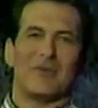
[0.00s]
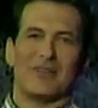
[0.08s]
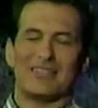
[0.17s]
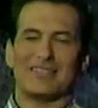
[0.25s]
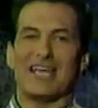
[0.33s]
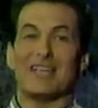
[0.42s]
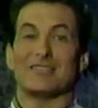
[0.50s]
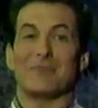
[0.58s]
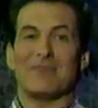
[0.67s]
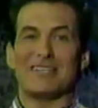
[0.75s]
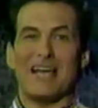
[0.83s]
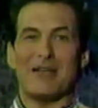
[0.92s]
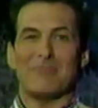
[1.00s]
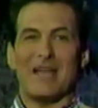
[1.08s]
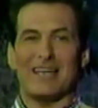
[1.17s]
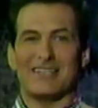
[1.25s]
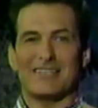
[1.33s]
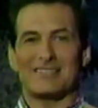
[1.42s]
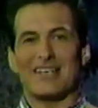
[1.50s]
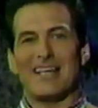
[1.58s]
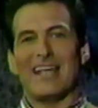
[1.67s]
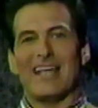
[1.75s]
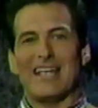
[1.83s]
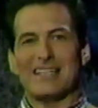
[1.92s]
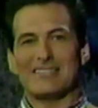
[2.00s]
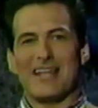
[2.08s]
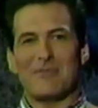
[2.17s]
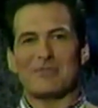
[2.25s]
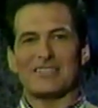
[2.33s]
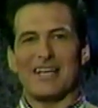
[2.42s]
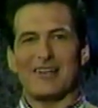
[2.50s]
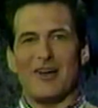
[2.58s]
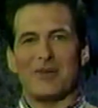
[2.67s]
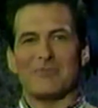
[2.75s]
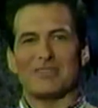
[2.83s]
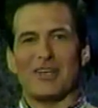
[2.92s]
Well, in the case of Midnight Madness, his name stayed on,